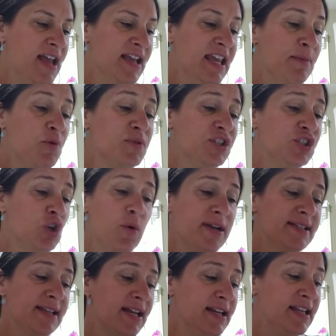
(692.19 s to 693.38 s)
Chemo was so
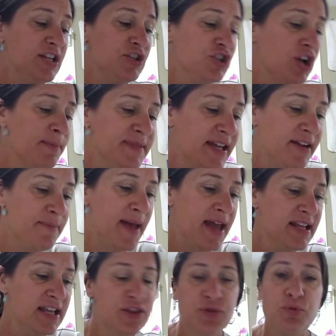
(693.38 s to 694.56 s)
excited, he jumped out of bed,
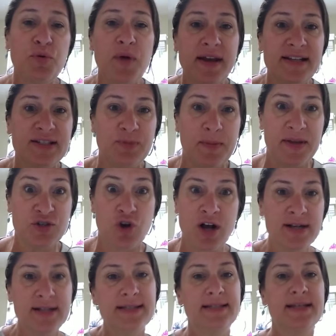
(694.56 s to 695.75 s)
he threw on his swimming
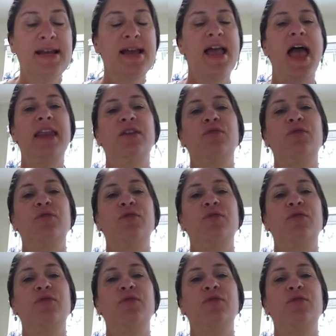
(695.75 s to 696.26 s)
trunks, and